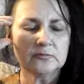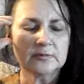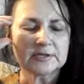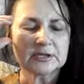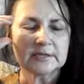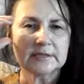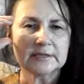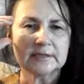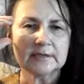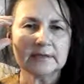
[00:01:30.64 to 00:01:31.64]
which
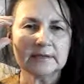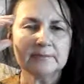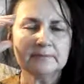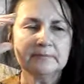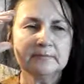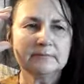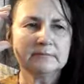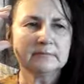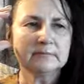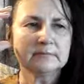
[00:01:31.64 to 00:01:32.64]
can um,
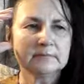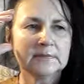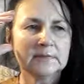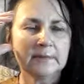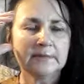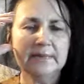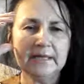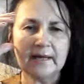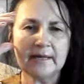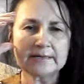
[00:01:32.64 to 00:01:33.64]

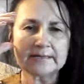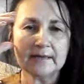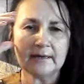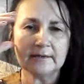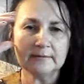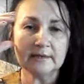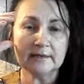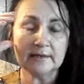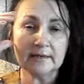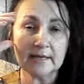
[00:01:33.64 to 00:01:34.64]
be anxi
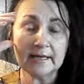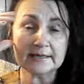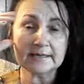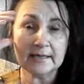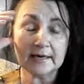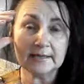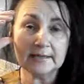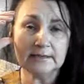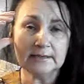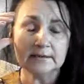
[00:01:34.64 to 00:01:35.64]

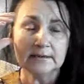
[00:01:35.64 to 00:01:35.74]
anxiety.